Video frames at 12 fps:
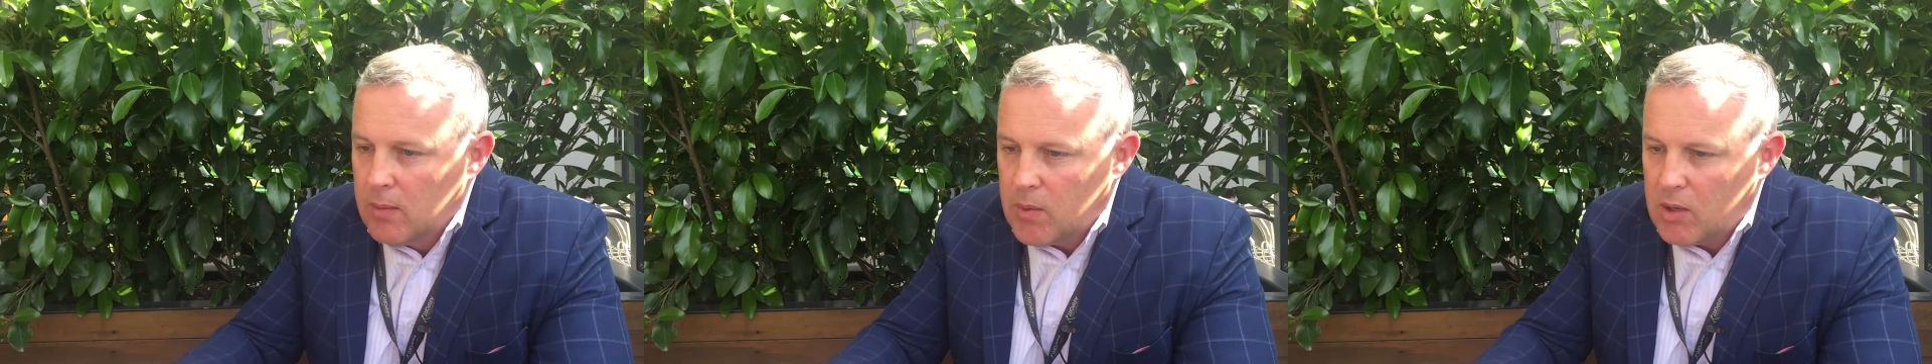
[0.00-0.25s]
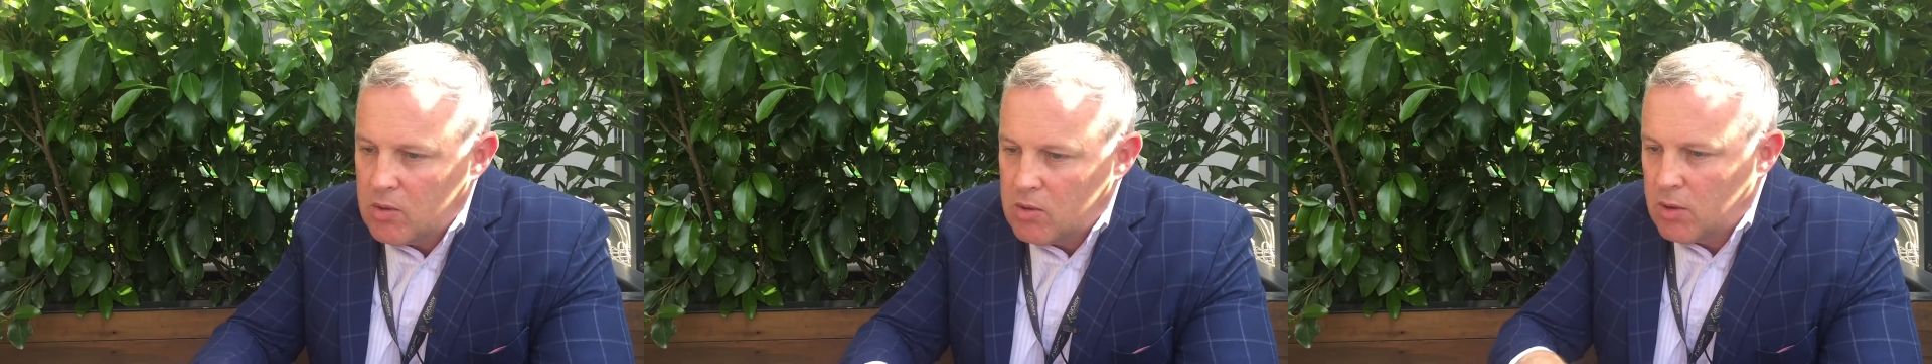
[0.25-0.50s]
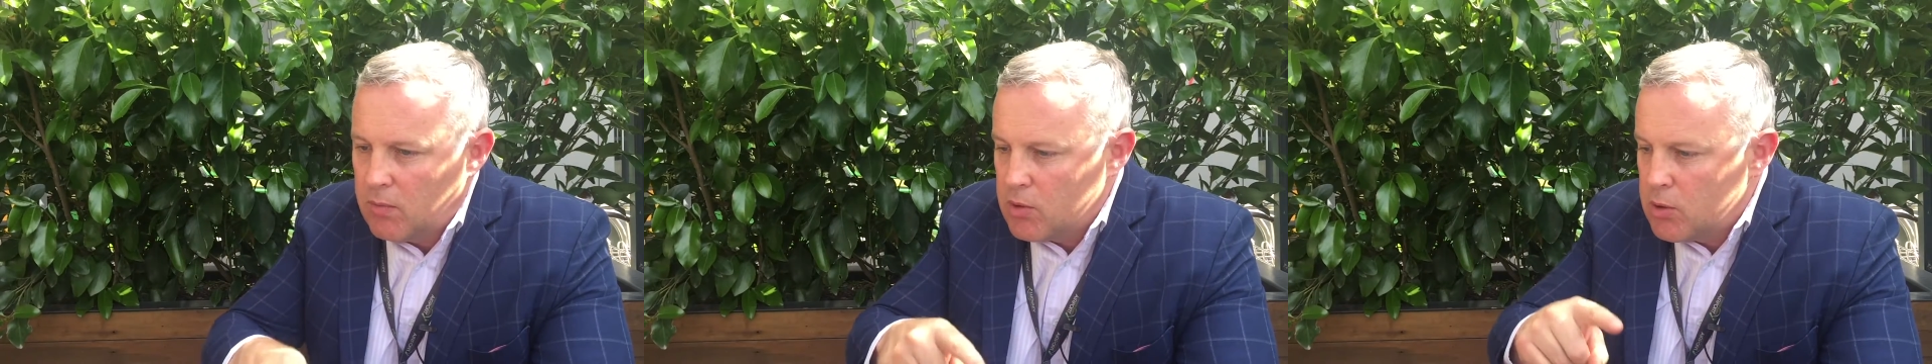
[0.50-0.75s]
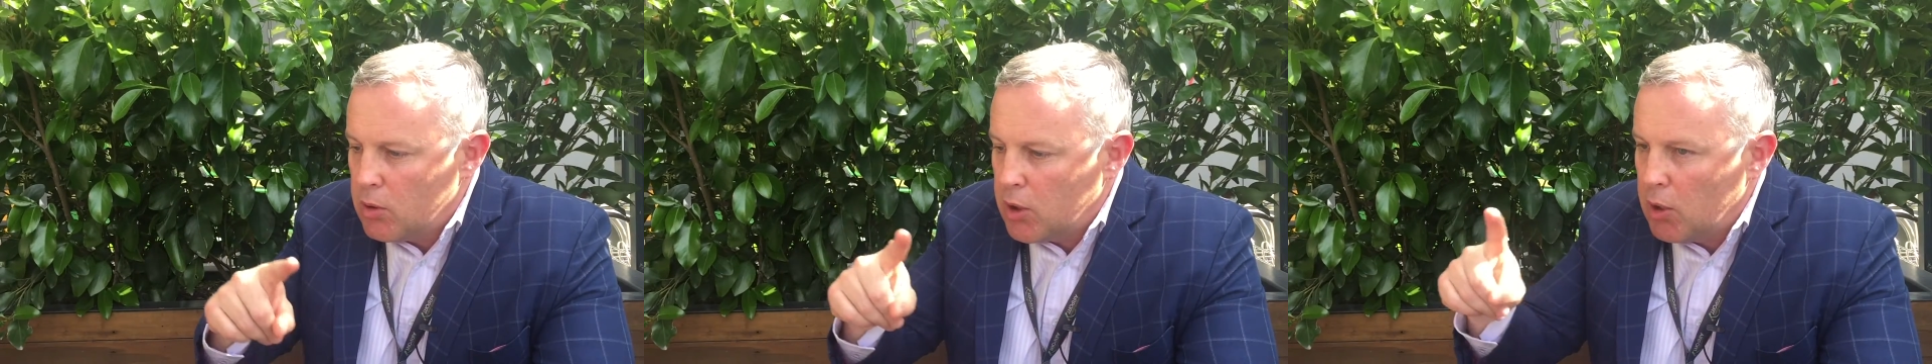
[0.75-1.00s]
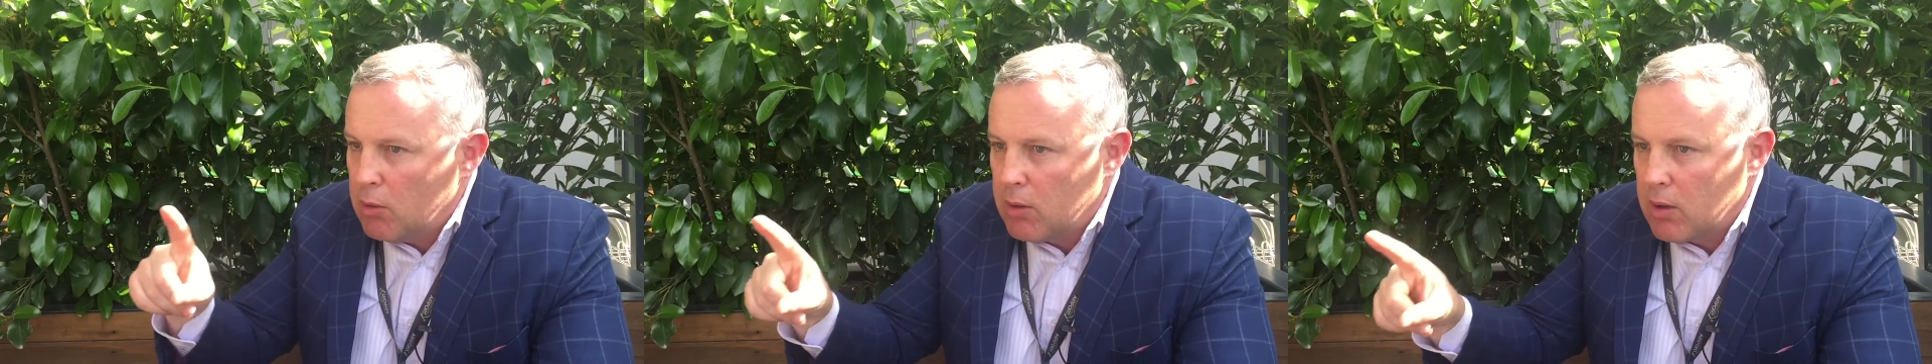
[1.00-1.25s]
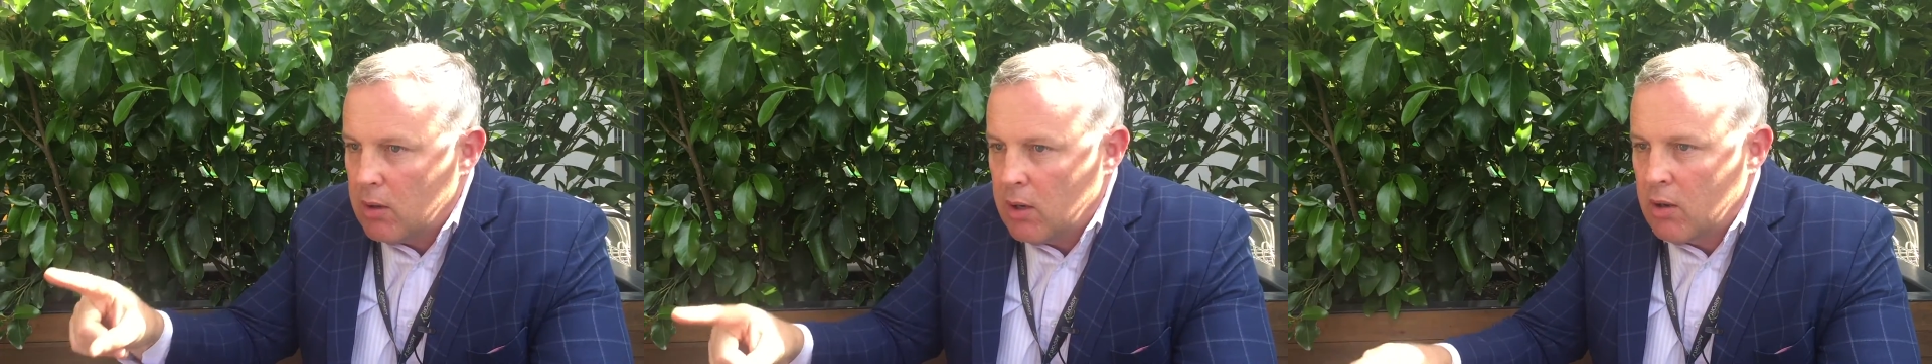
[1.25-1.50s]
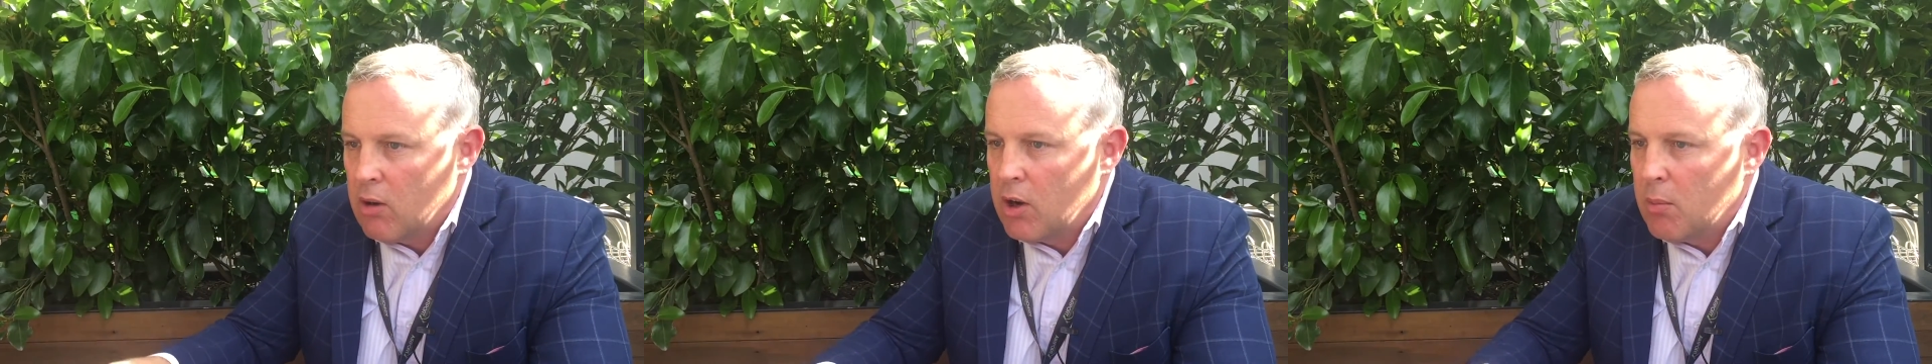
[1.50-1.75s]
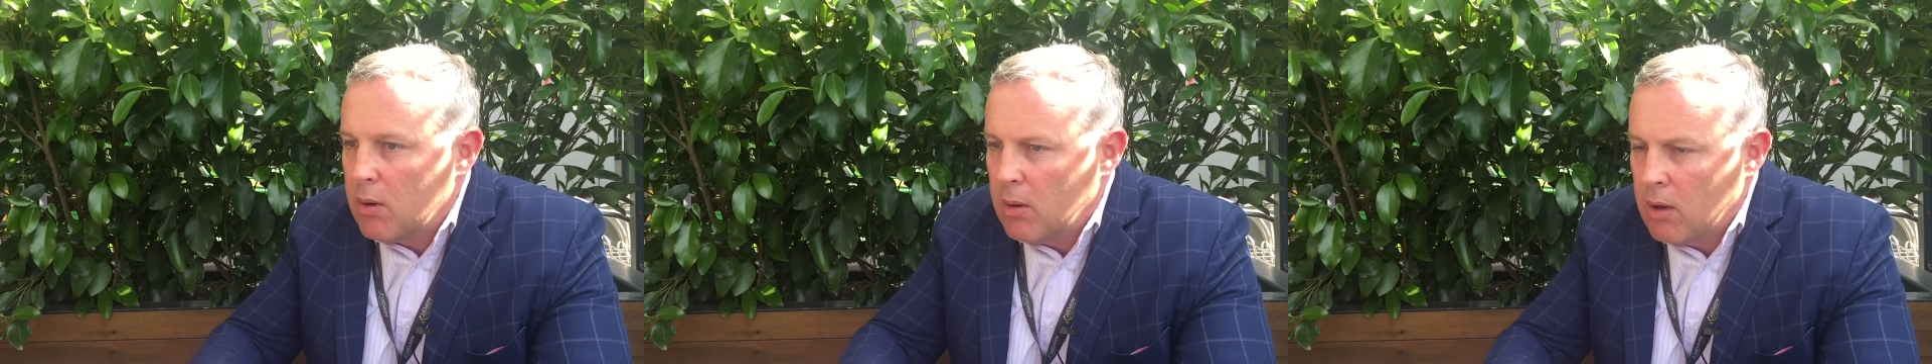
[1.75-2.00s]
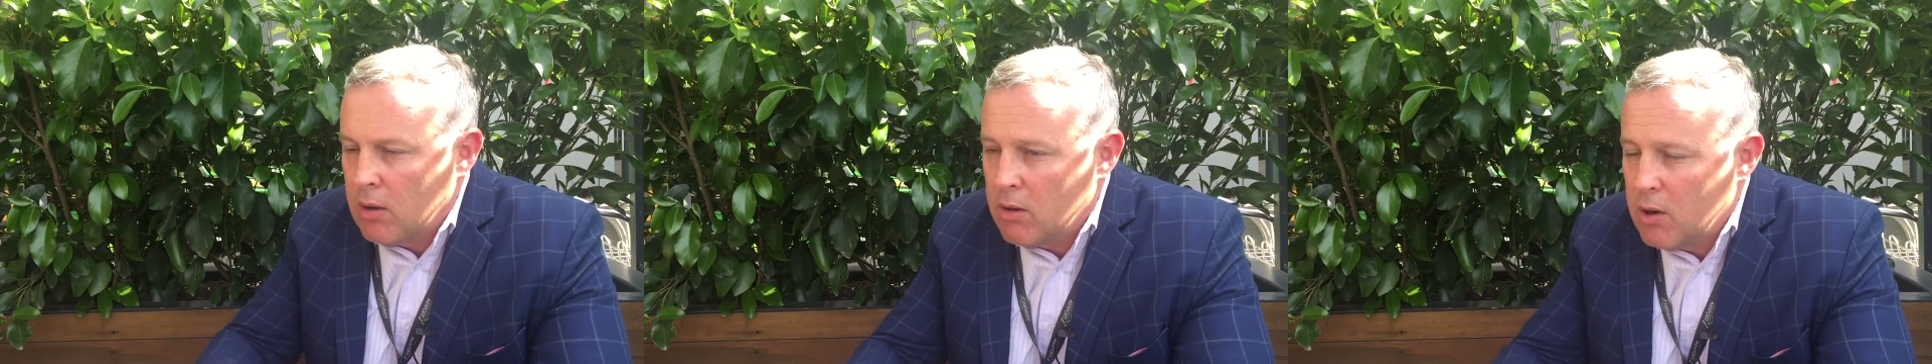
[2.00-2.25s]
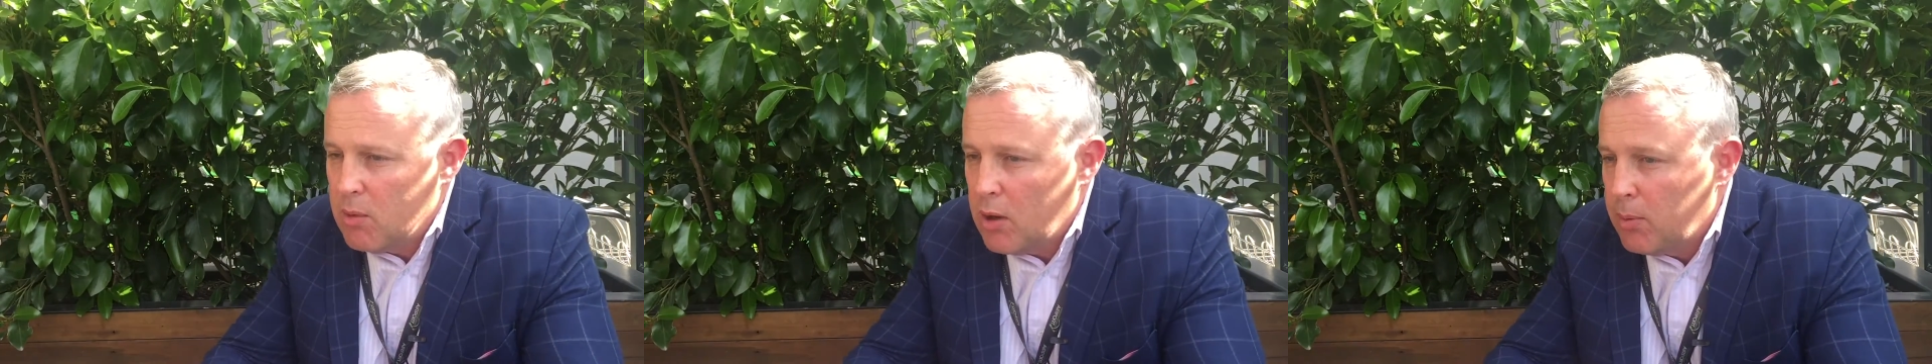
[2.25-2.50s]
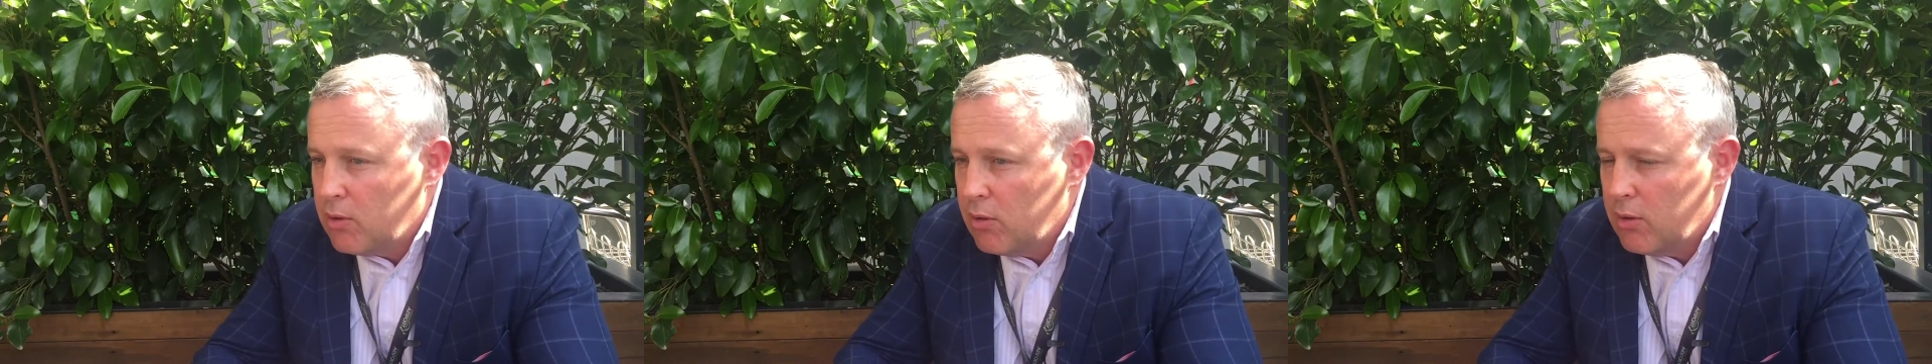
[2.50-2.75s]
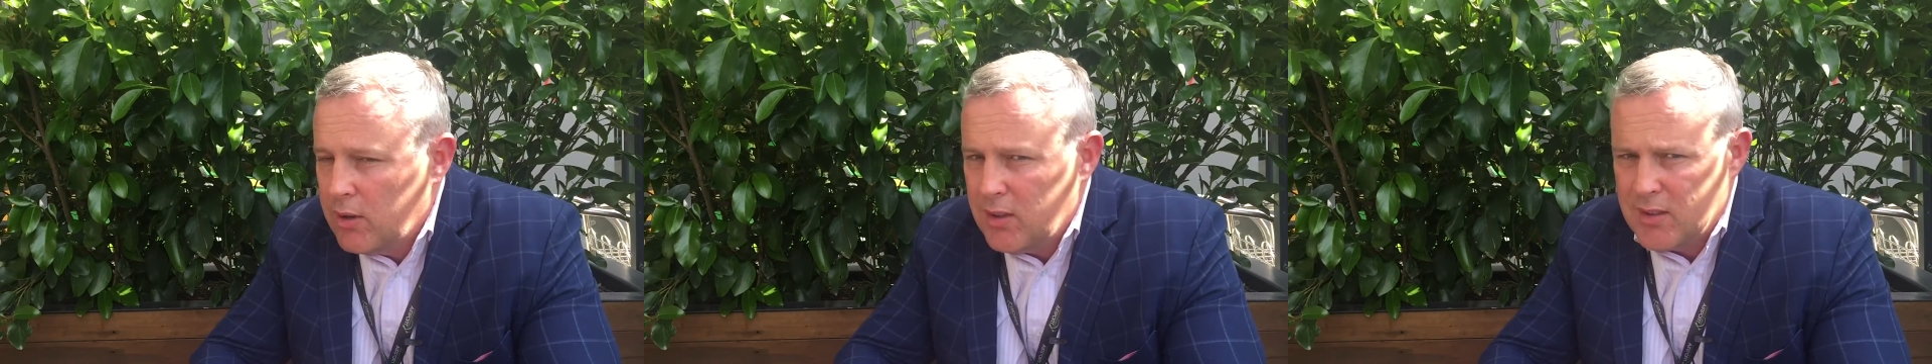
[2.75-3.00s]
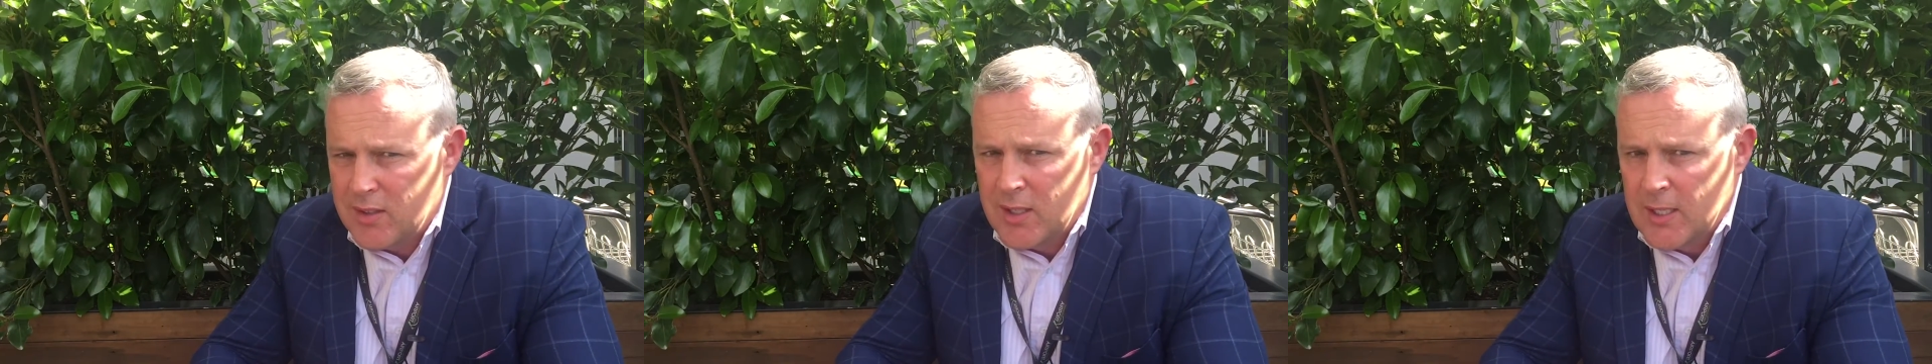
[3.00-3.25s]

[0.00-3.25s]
and sort of circular economy opportunities.